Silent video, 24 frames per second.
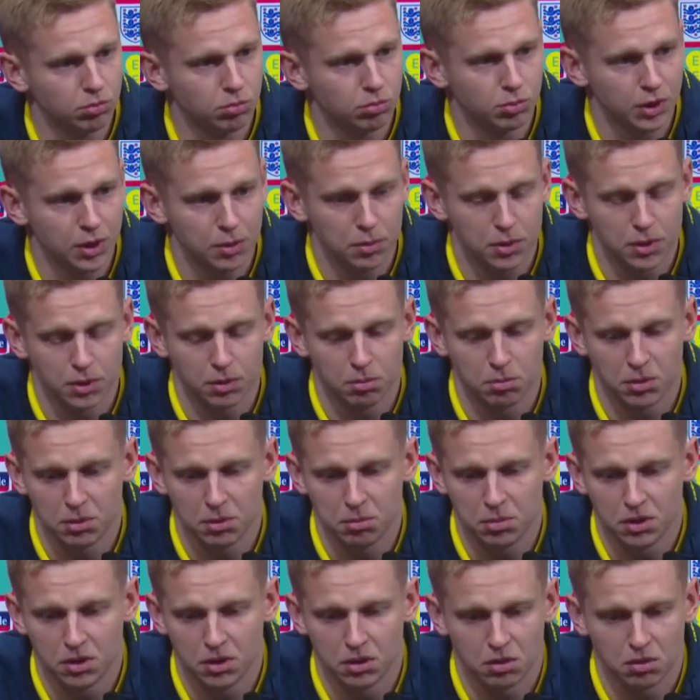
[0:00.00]

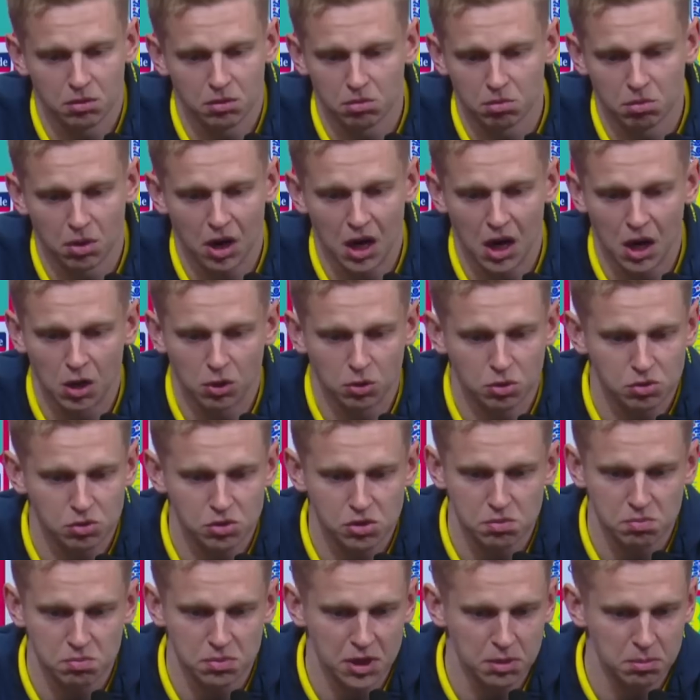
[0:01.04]
maybe
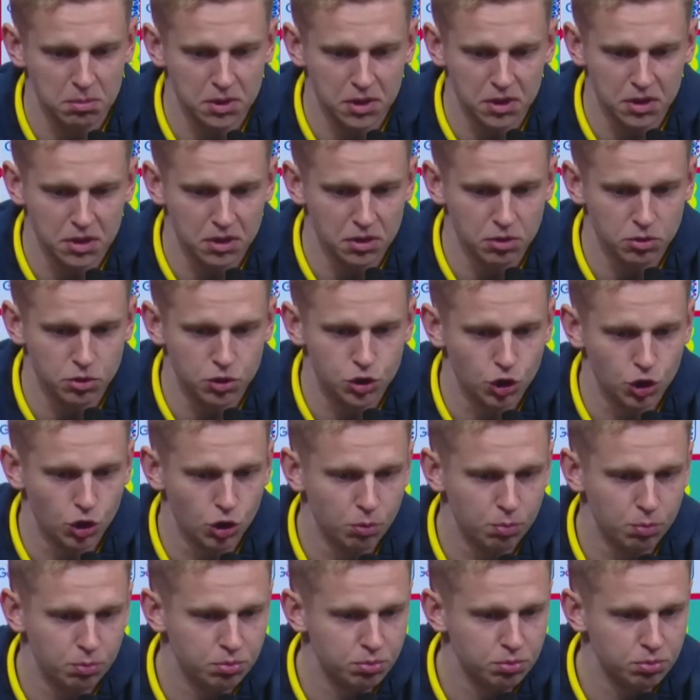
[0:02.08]
house, maybe
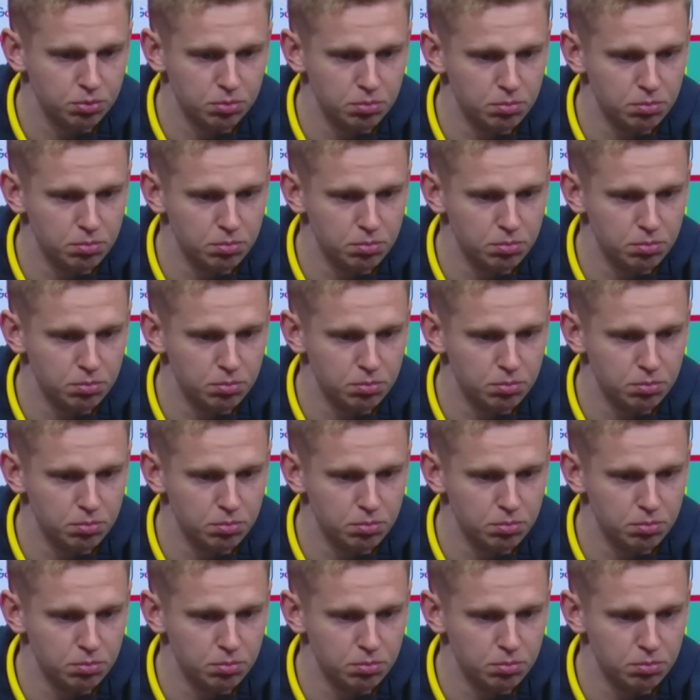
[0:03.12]
job,